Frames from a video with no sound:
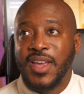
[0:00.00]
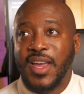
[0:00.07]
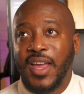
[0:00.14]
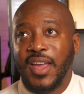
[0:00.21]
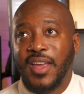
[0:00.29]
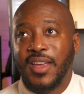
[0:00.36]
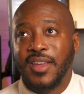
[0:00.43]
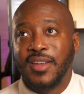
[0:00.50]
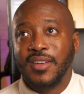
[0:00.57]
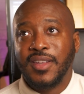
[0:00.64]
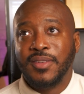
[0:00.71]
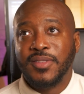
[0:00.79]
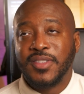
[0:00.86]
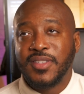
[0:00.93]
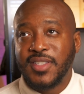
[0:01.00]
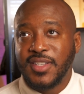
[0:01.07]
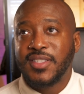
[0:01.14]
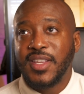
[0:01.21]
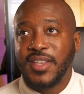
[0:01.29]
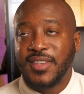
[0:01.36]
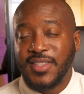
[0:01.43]
And it was
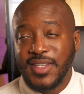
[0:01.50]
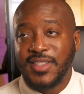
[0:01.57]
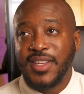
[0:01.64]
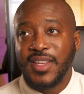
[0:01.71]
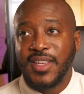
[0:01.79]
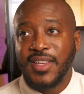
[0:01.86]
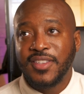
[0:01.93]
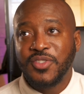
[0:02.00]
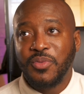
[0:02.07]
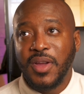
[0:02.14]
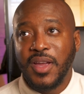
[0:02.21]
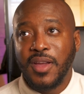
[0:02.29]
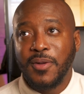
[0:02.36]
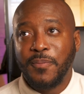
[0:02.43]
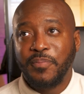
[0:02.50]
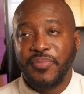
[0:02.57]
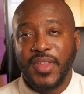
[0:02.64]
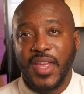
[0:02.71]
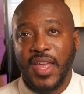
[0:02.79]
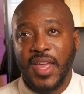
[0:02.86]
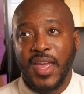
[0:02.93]
16 gigs of RAM,
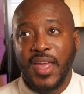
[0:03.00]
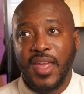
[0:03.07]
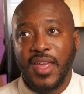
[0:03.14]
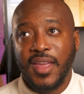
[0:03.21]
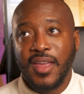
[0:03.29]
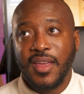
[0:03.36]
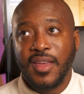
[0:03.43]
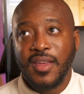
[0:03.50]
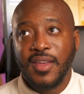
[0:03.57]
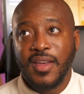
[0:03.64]
a